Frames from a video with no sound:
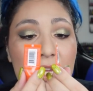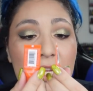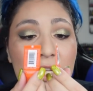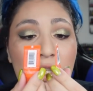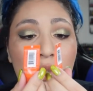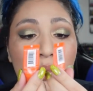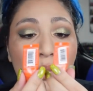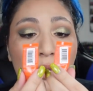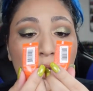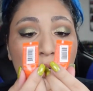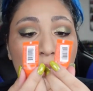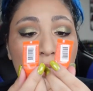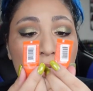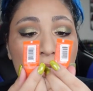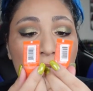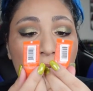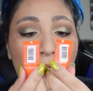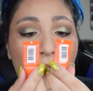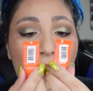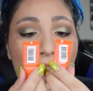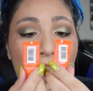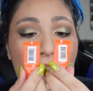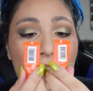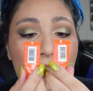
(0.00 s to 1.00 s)
each one was
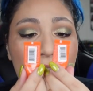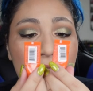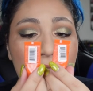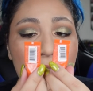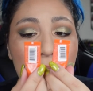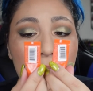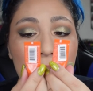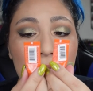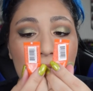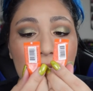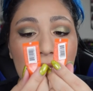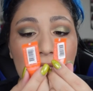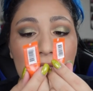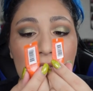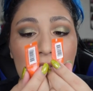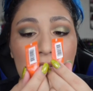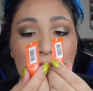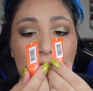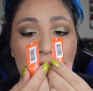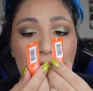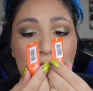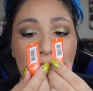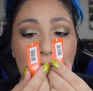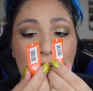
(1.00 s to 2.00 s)
five
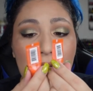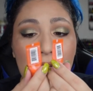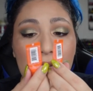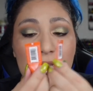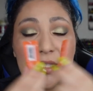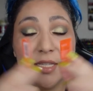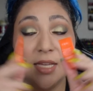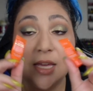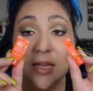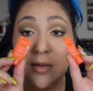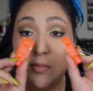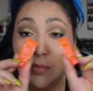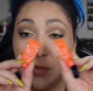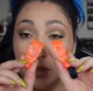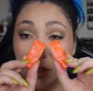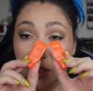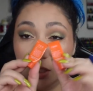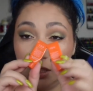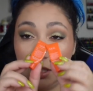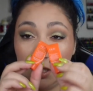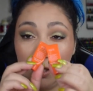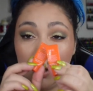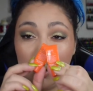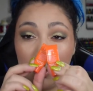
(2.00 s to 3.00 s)
milliliters, so I got 10
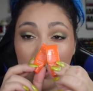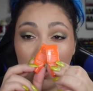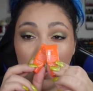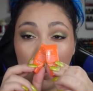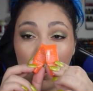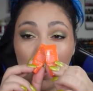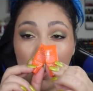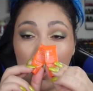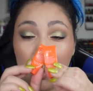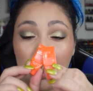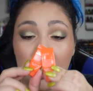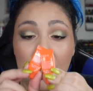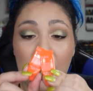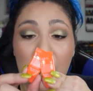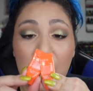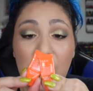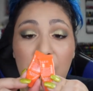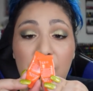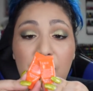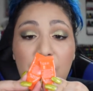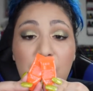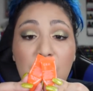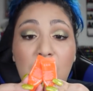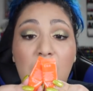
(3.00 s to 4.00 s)
milliliters worth
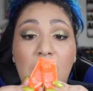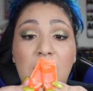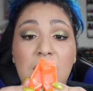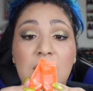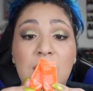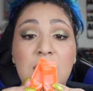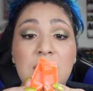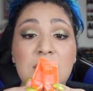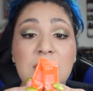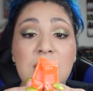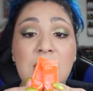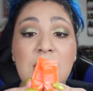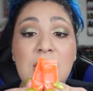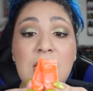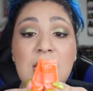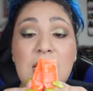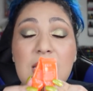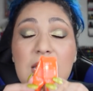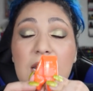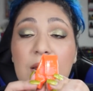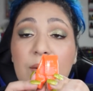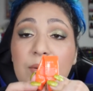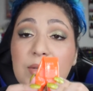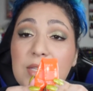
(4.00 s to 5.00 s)
of product,
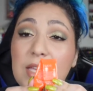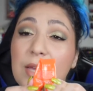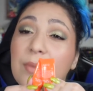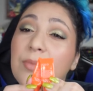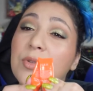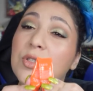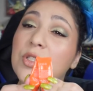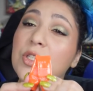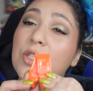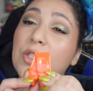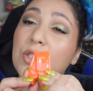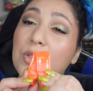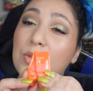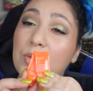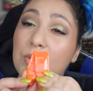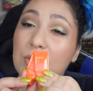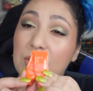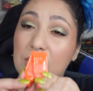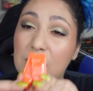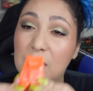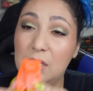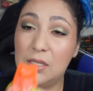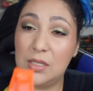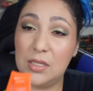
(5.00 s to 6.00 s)
and I was able to
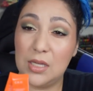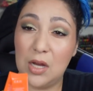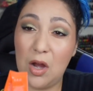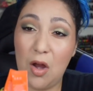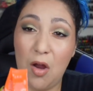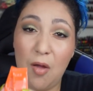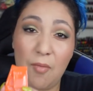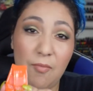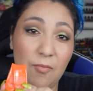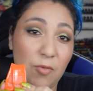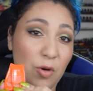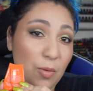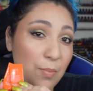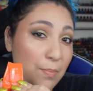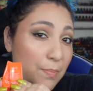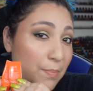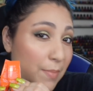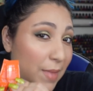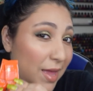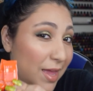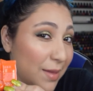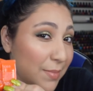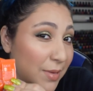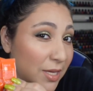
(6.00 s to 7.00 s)
use this serum for
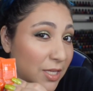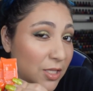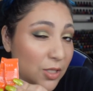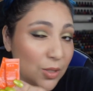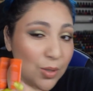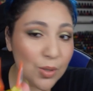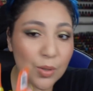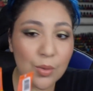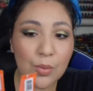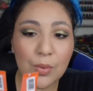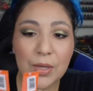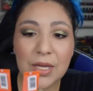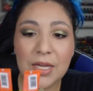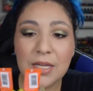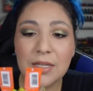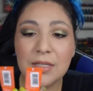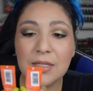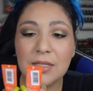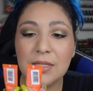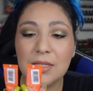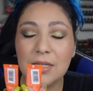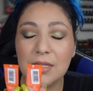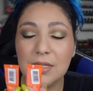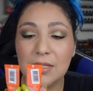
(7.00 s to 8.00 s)
maybe two
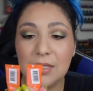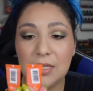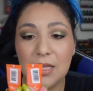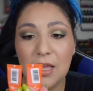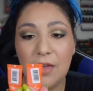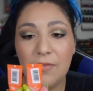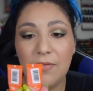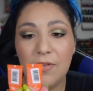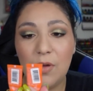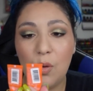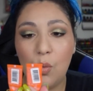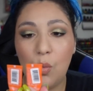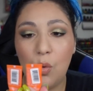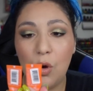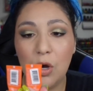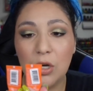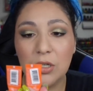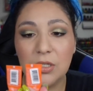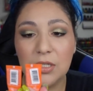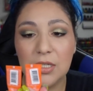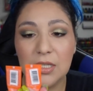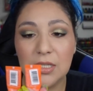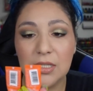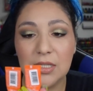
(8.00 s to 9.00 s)
weeks to see if it
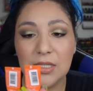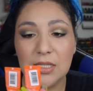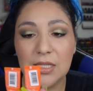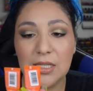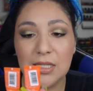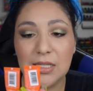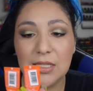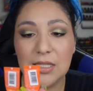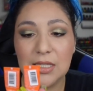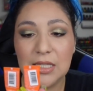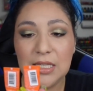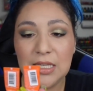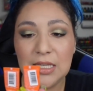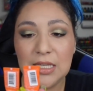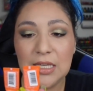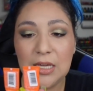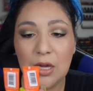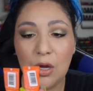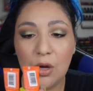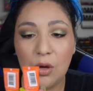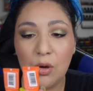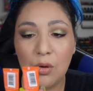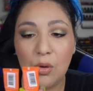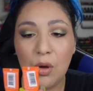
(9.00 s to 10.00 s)
worked. This is the
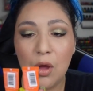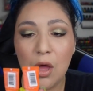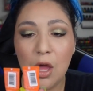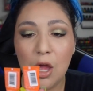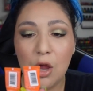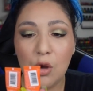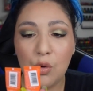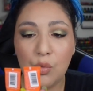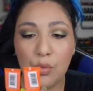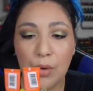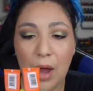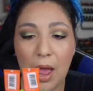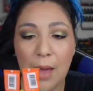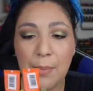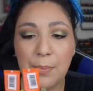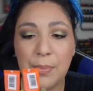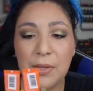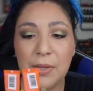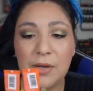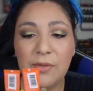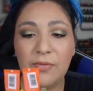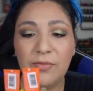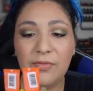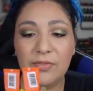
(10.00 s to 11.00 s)
CEO
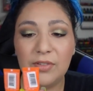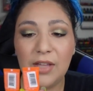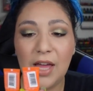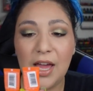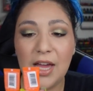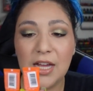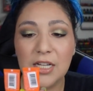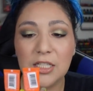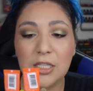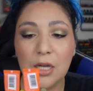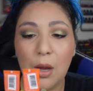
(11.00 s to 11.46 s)
Rapid Flash